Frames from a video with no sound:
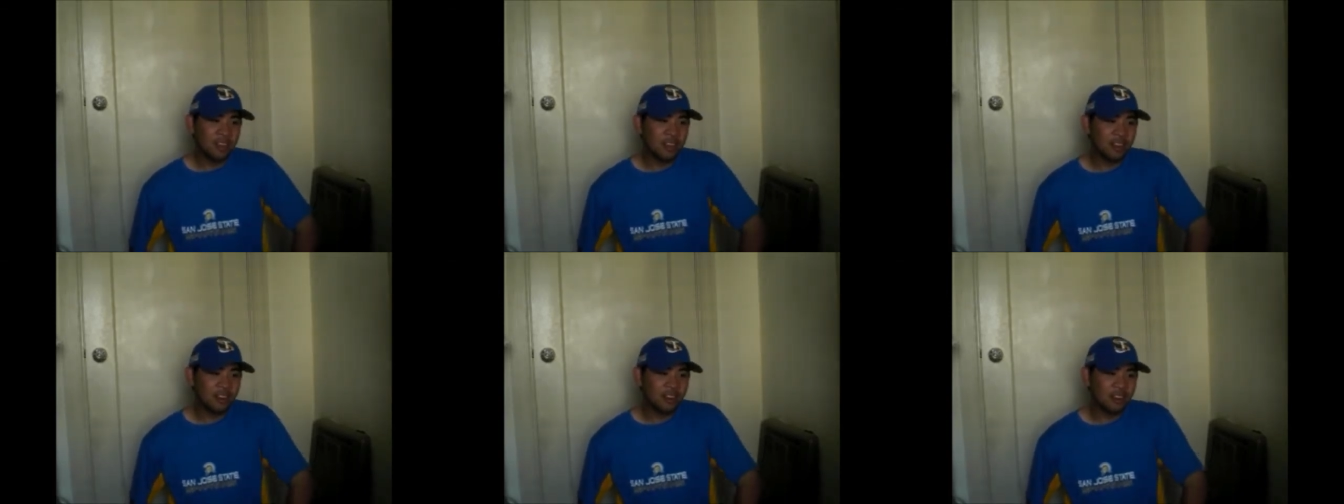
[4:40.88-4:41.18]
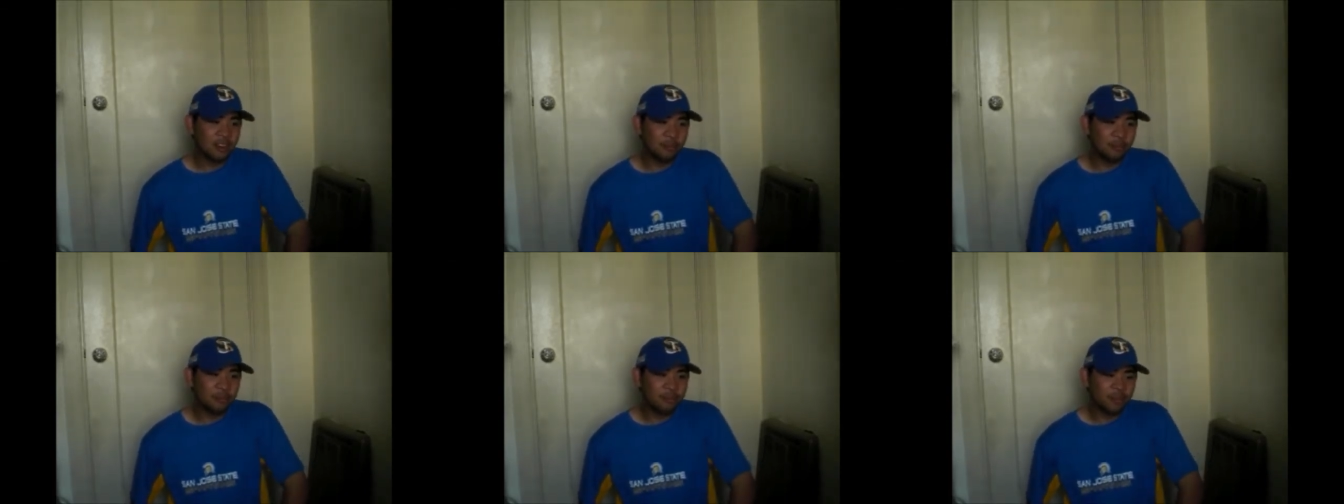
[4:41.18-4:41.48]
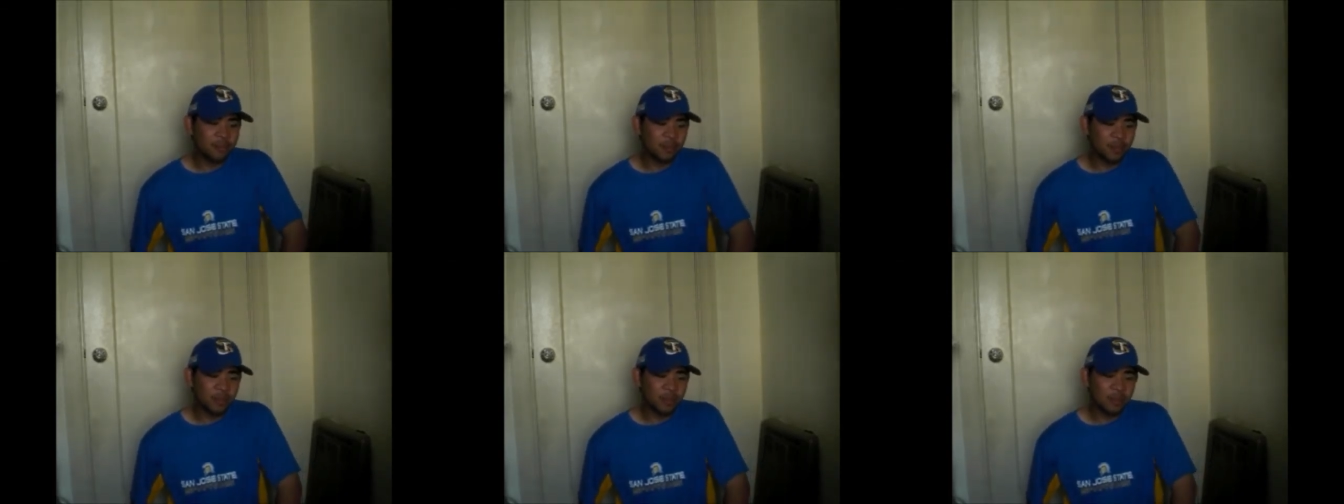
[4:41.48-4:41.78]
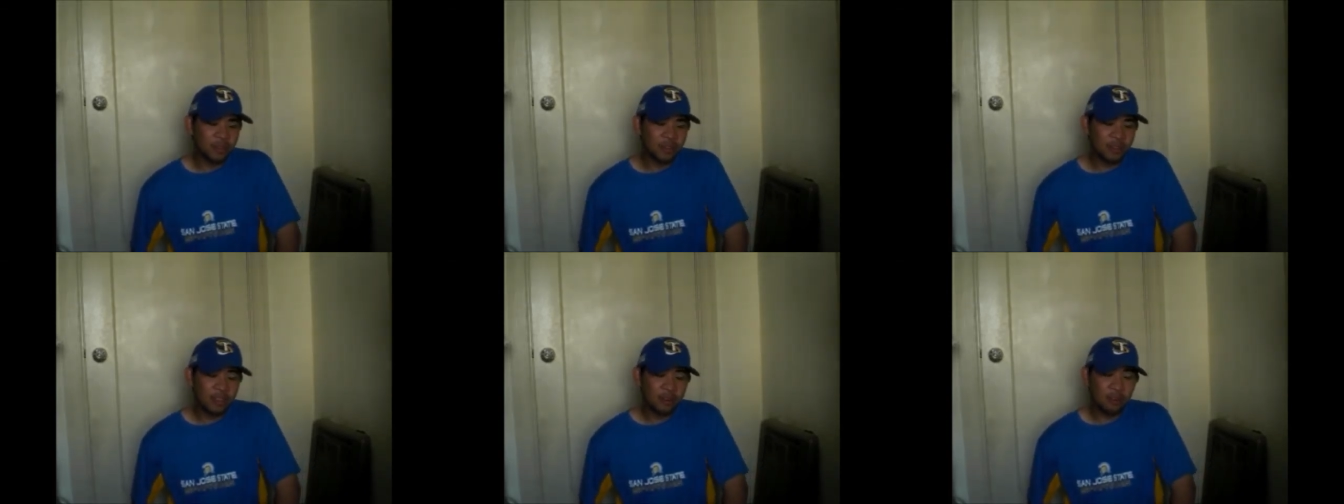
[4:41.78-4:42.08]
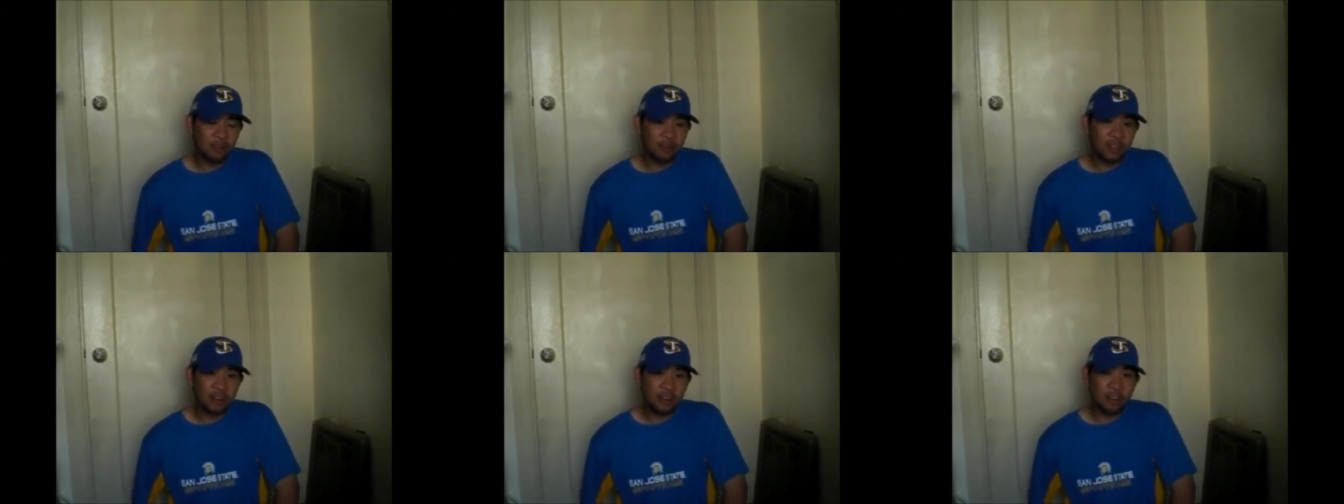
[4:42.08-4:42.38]
and uh, getting
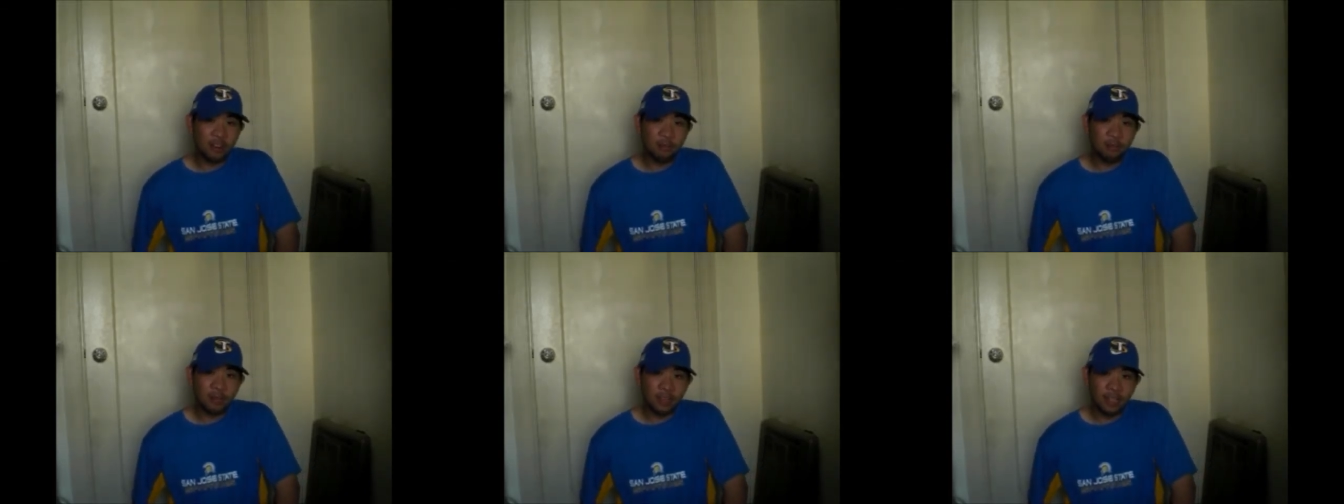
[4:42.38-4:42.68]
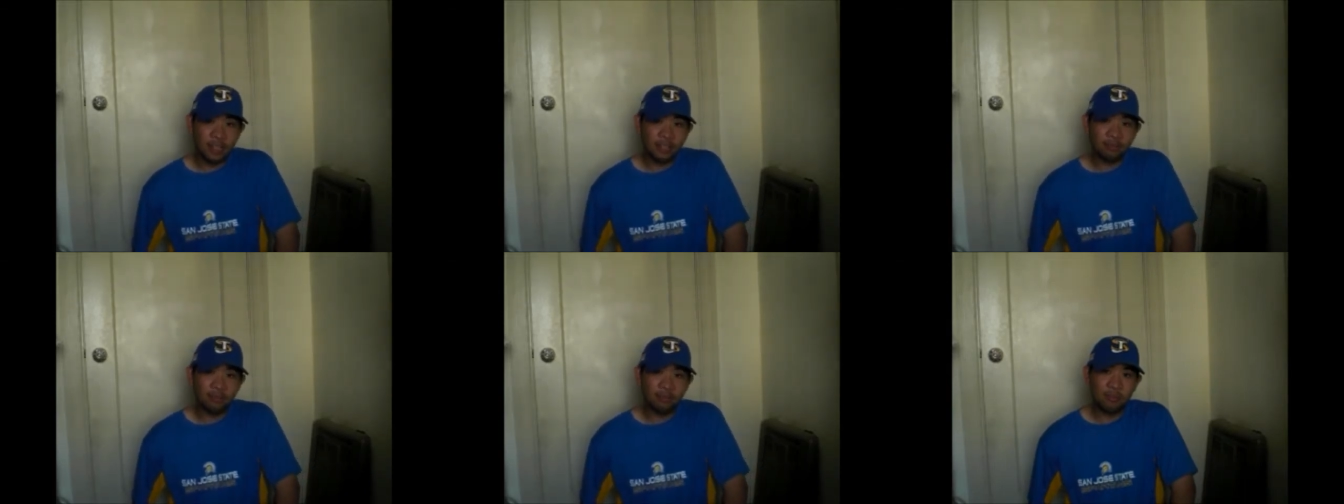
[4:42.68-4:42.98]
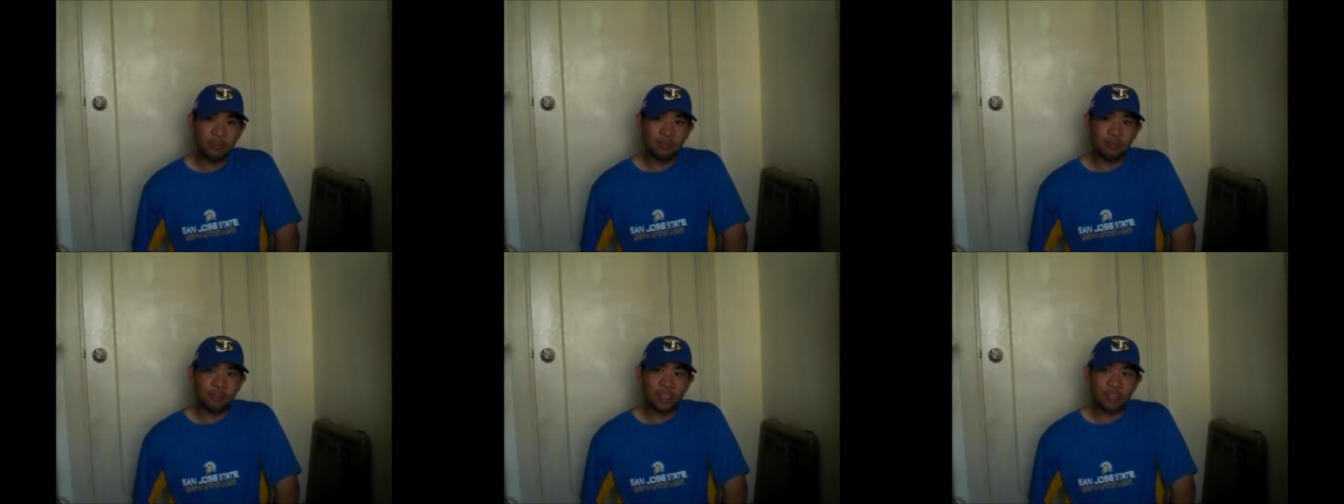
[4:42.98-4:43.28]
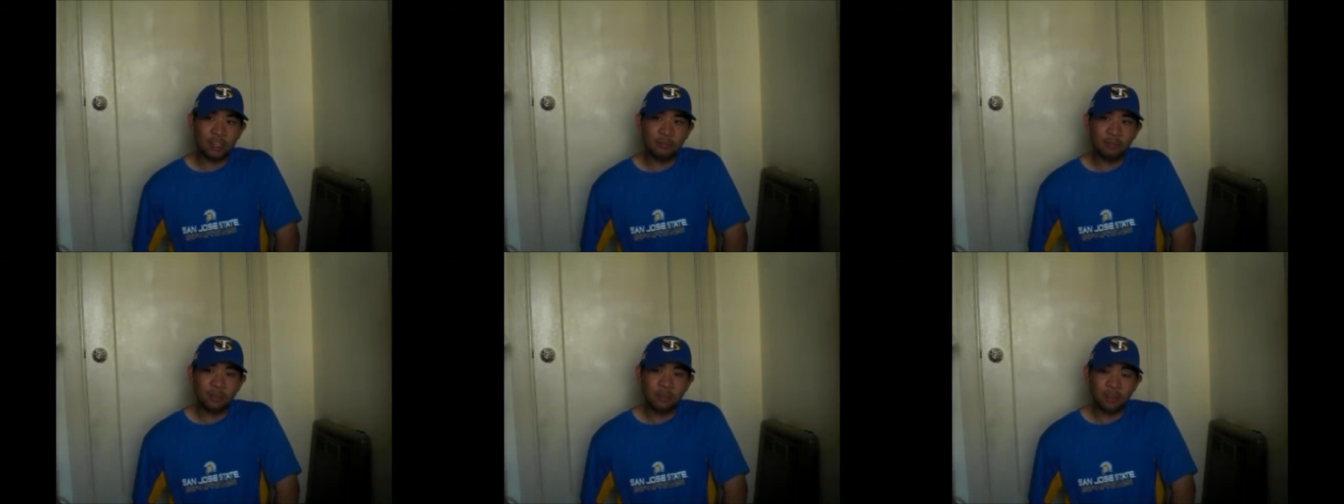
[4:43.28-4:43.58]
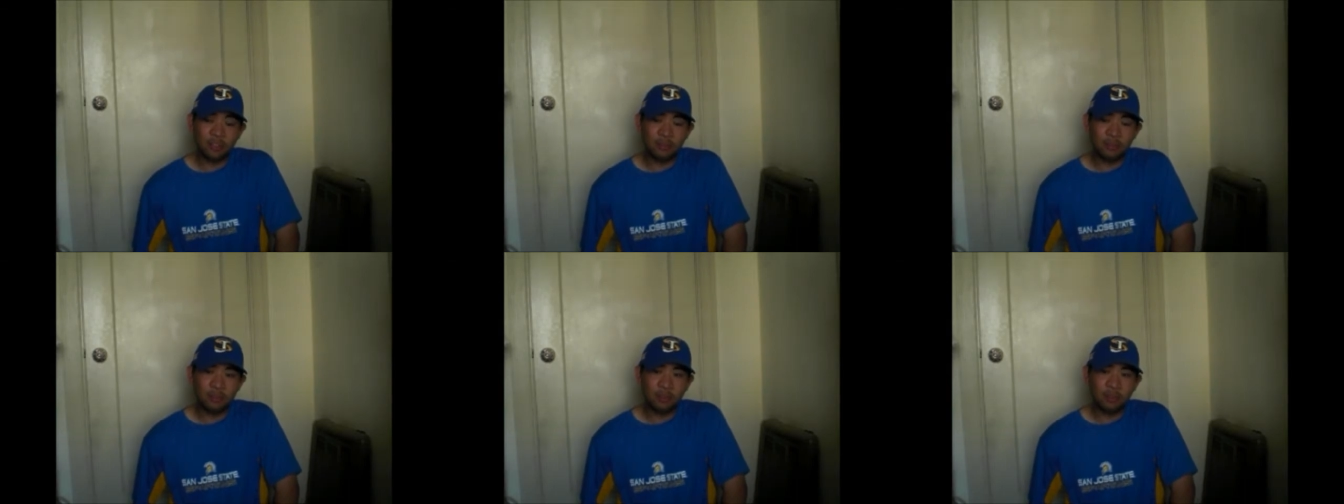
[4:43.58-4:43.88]
over that hump to get to a bowl game or at
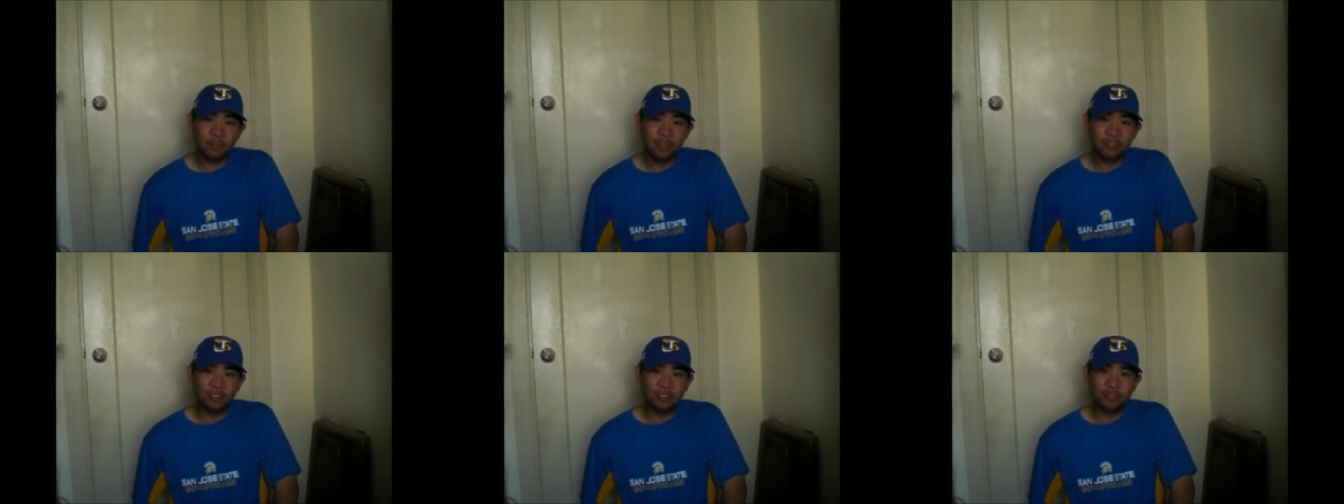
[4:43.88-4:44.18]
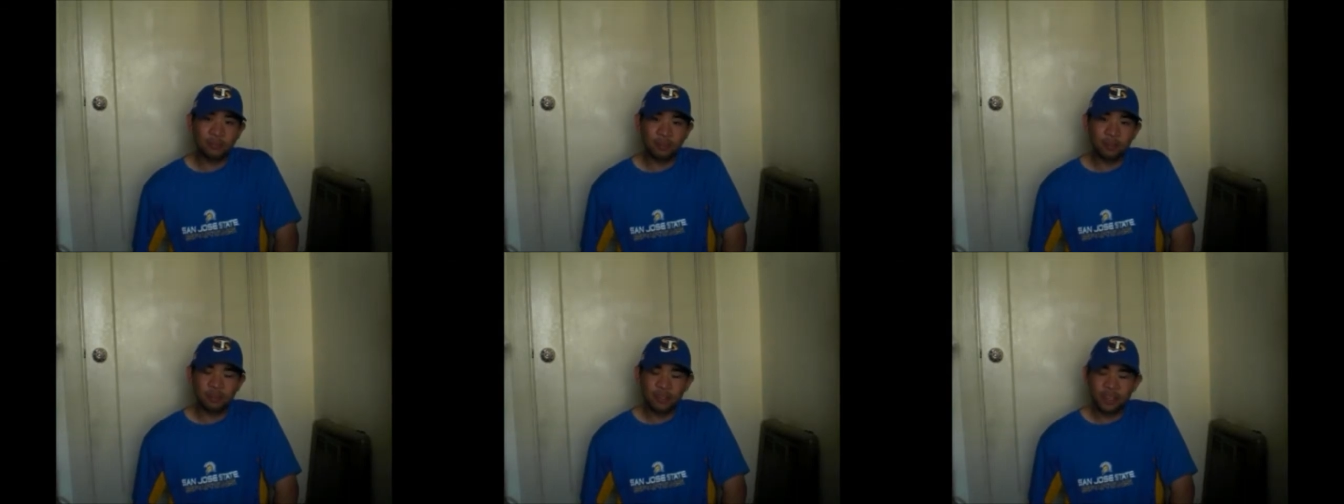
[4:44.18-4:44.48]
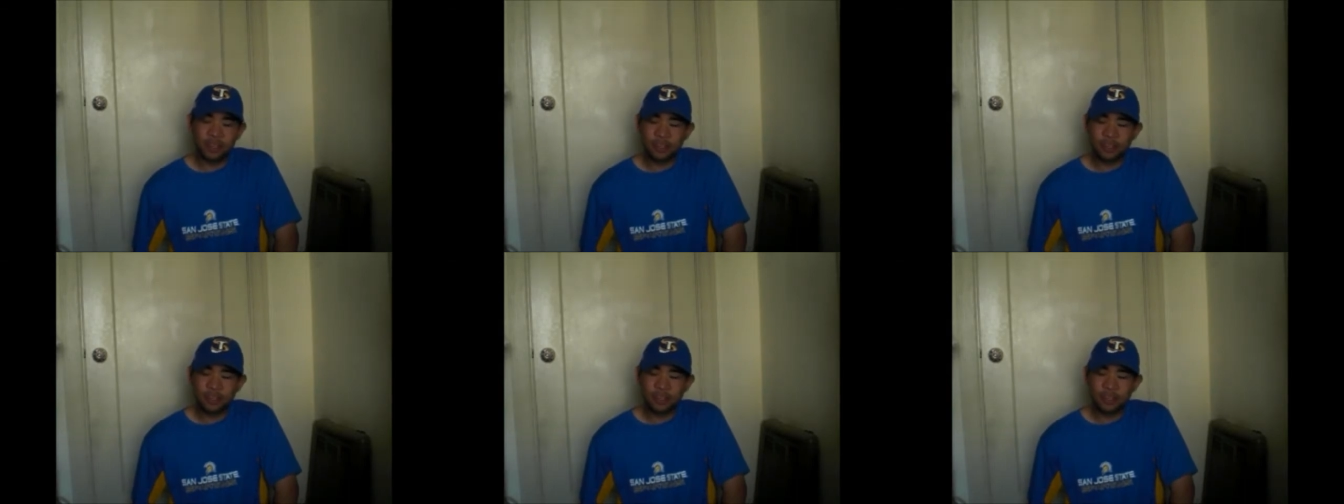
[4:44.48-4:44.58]
least bowl eligible.